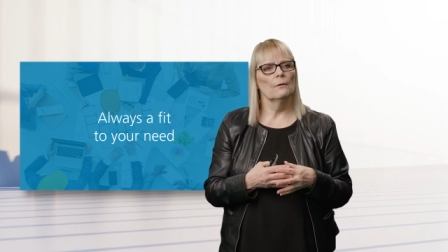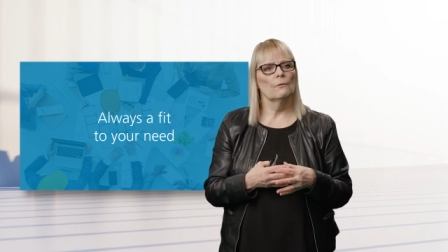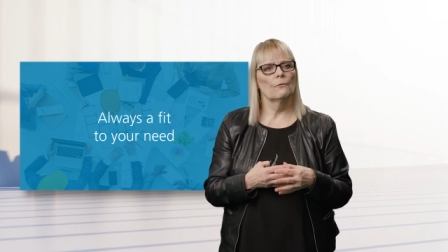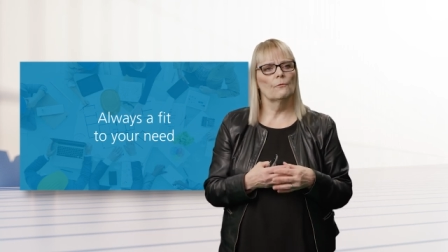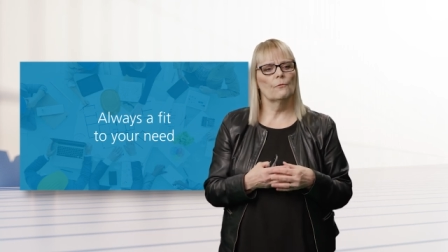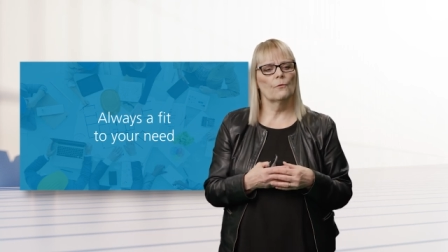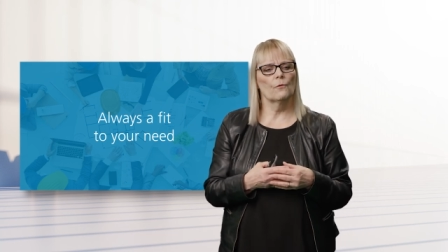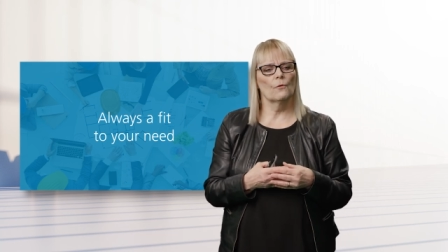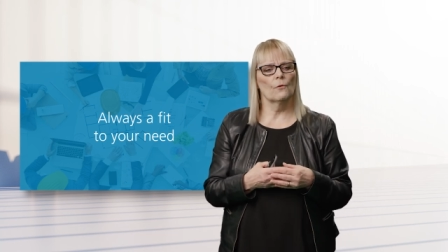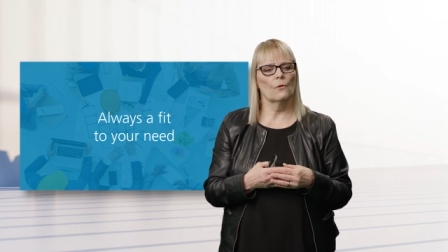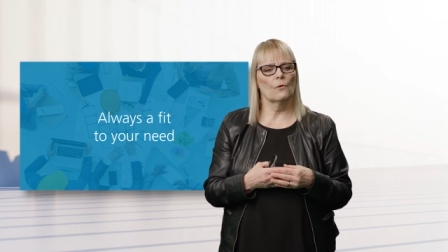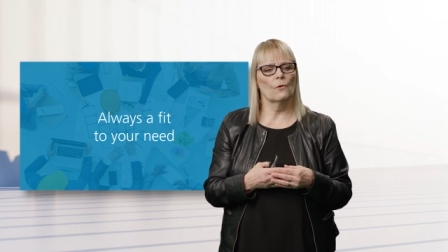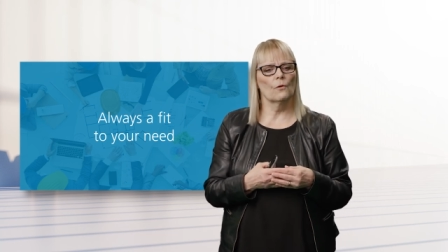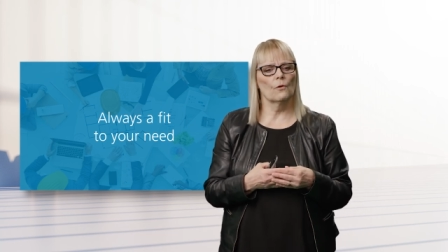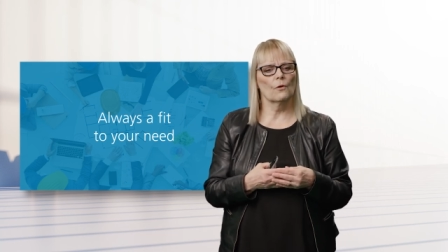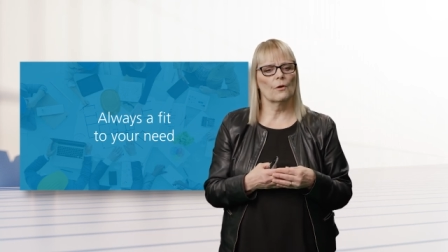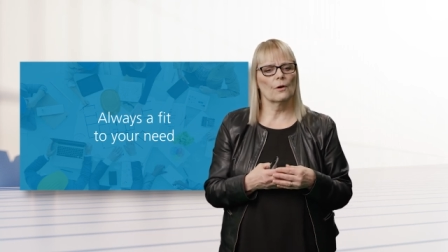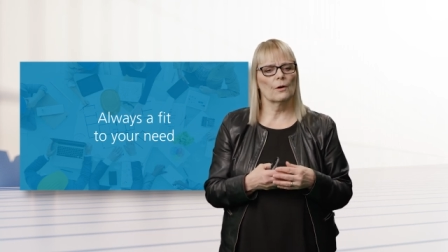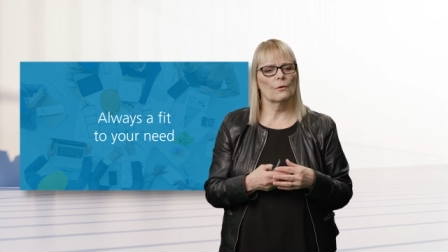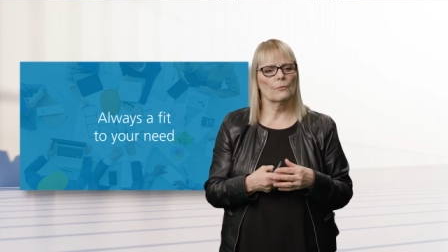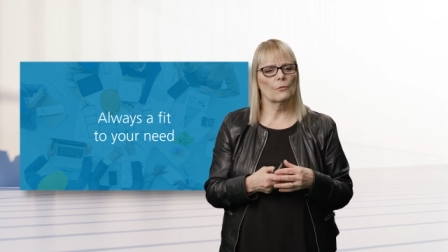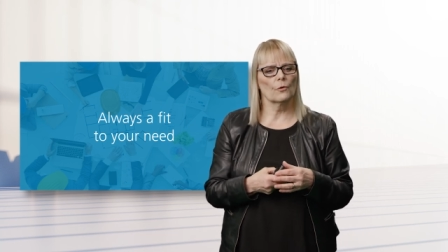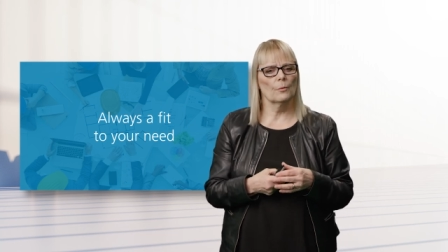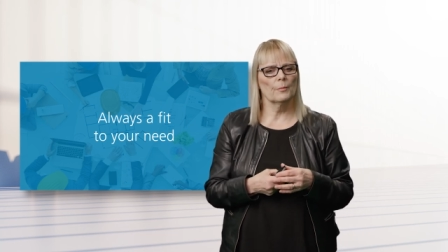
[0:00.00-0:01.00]

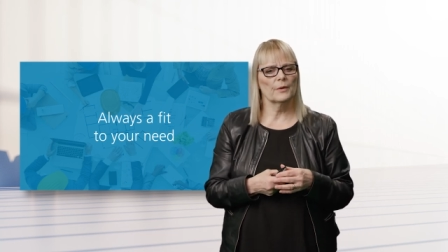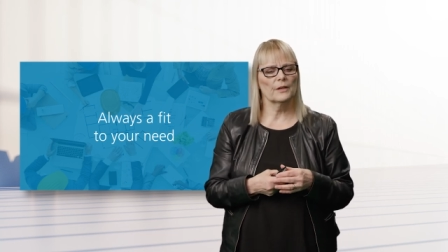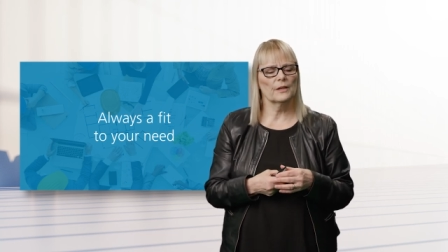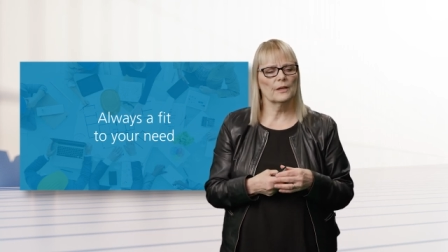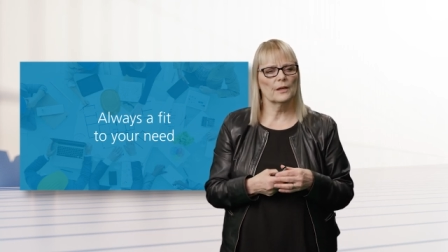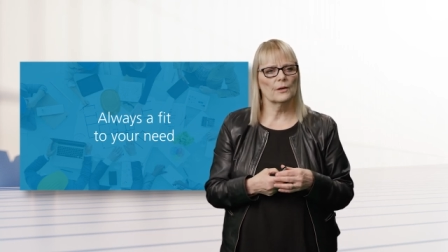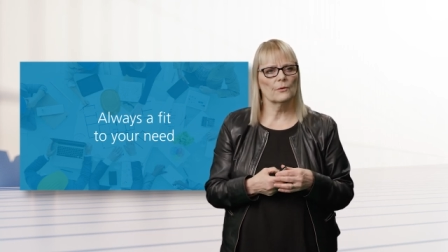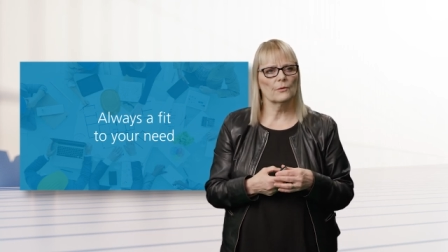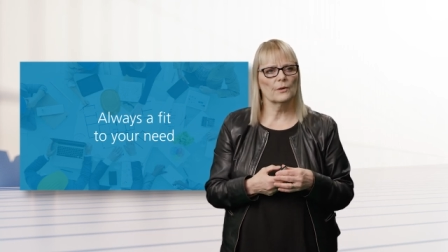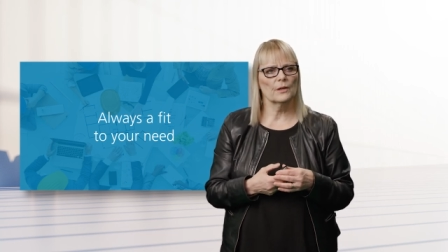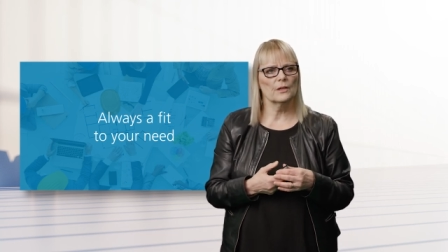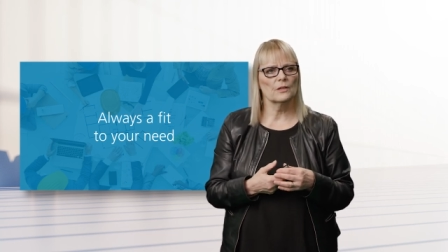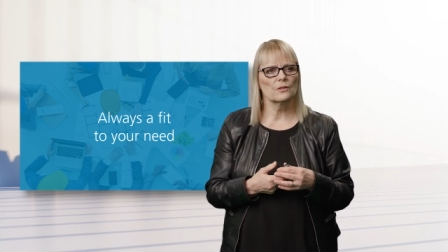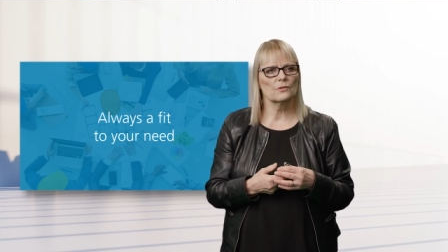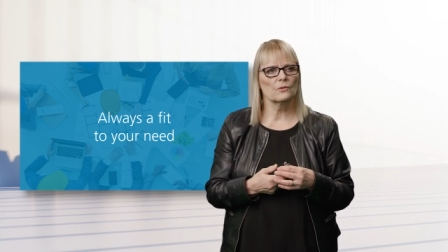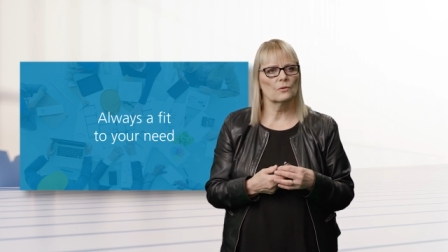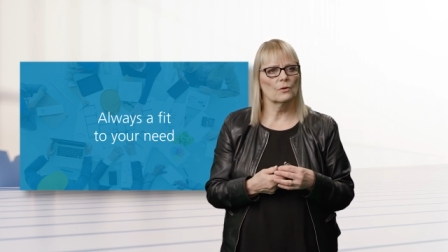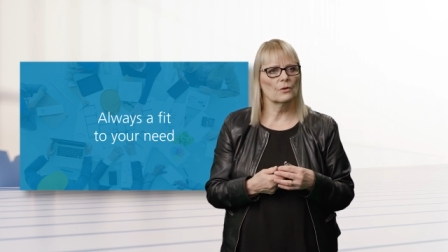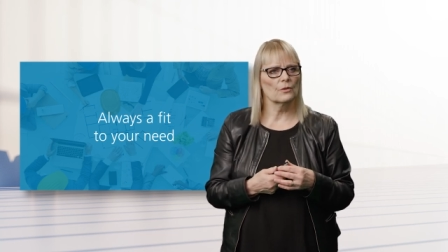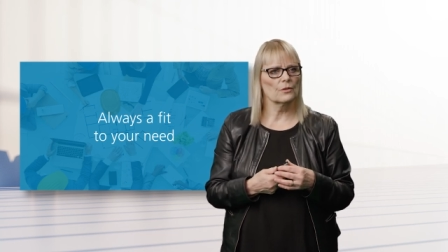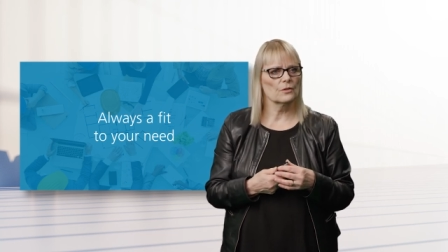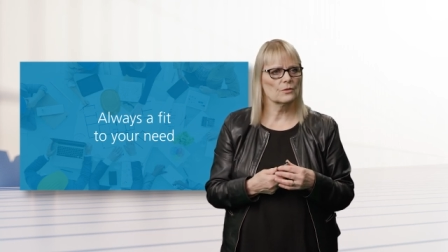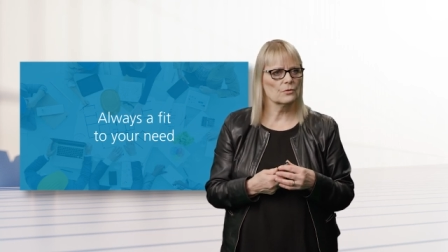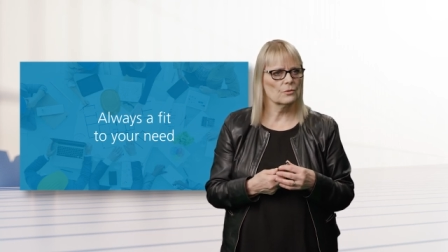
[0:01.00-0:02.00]
for raw materials
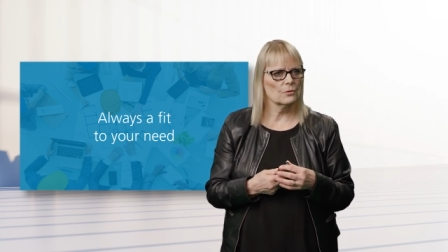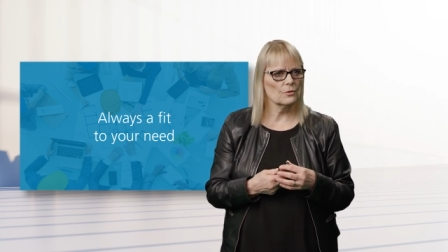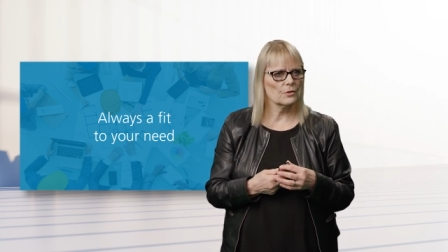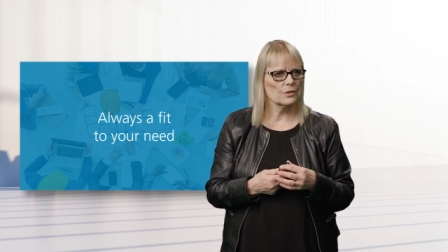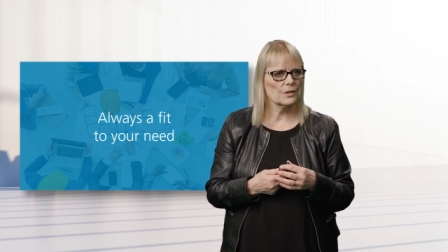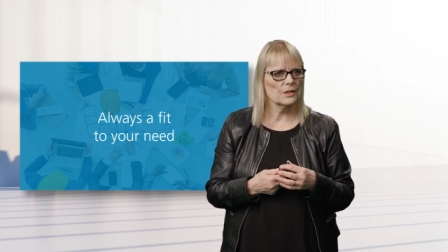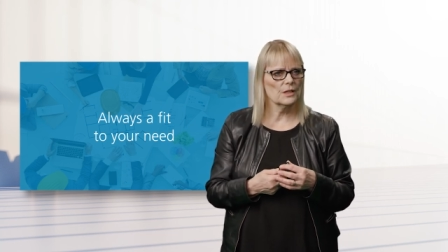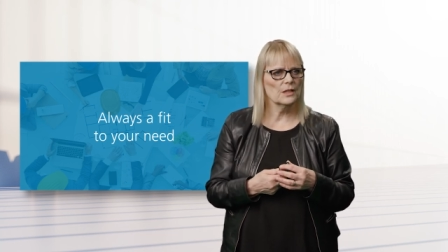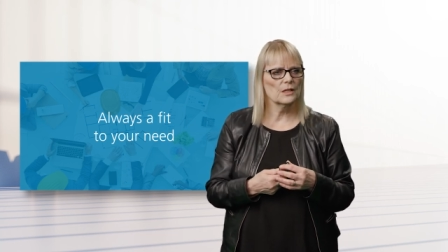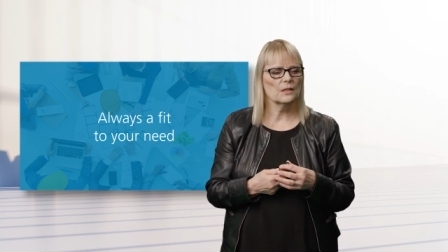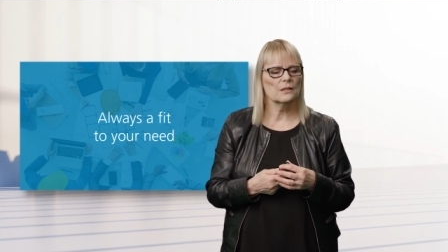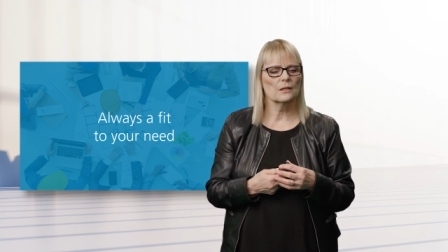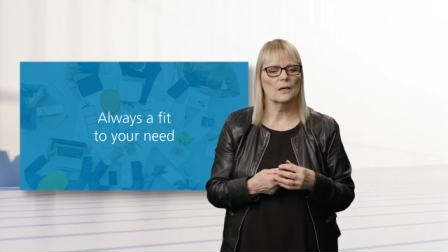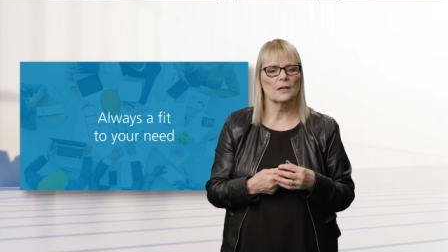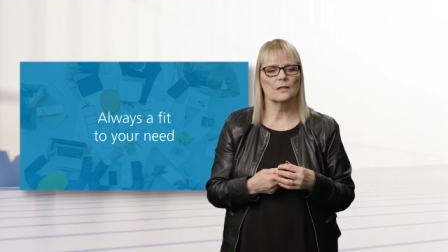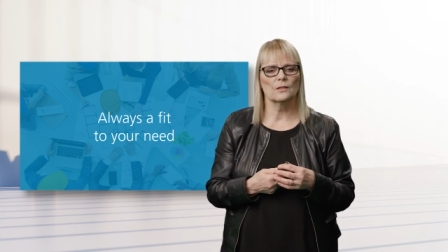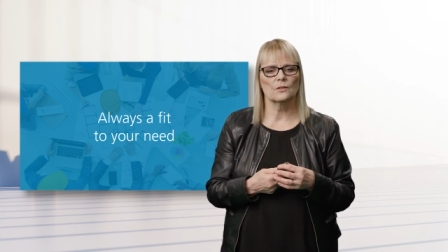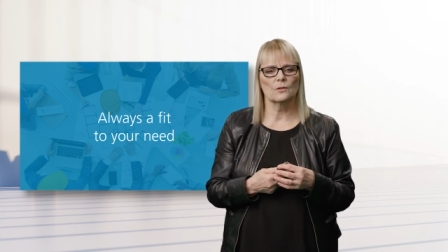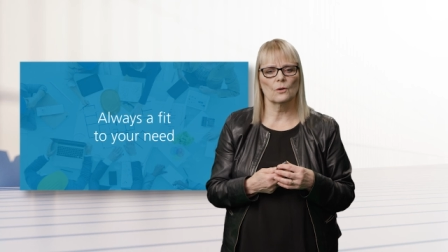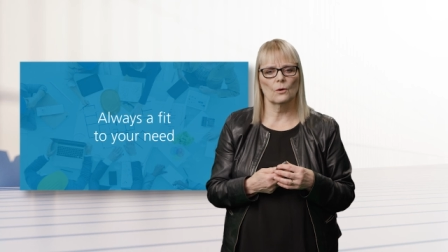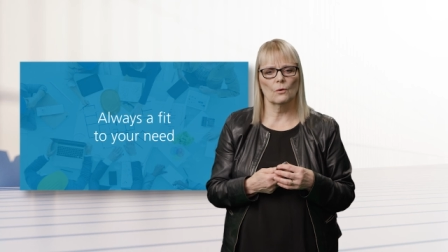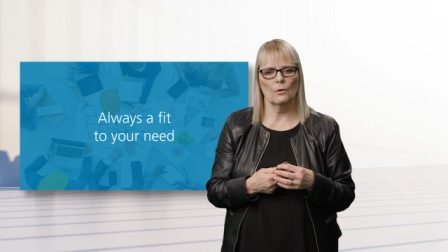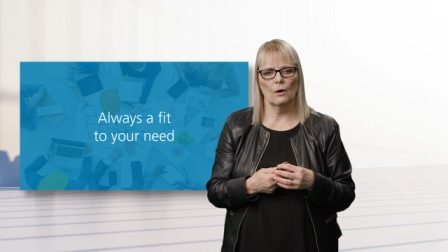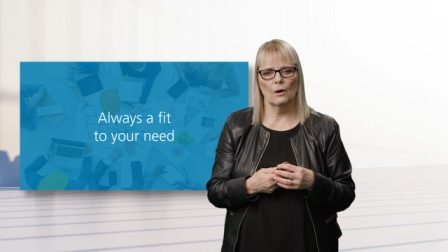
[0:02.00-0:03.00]
or the sources and
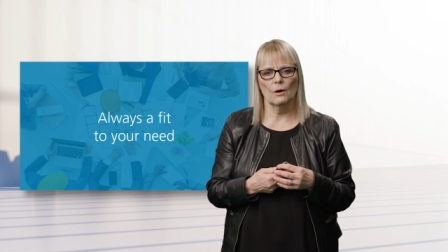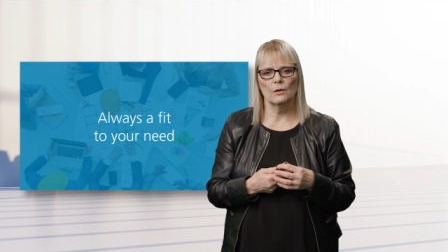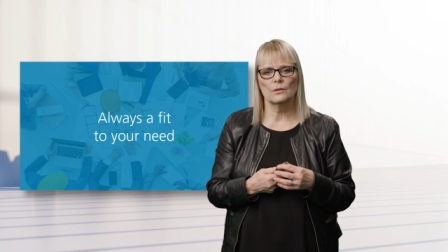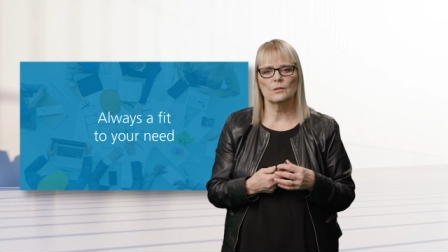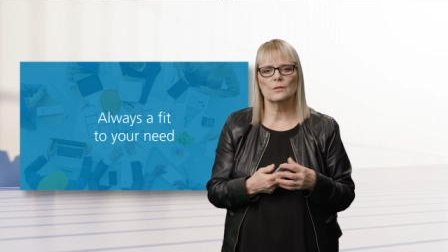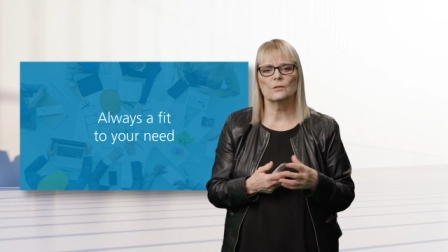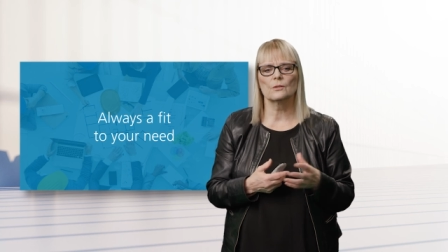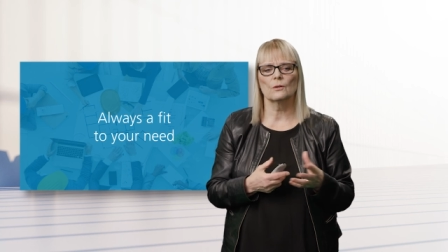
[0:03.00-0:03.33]
so on.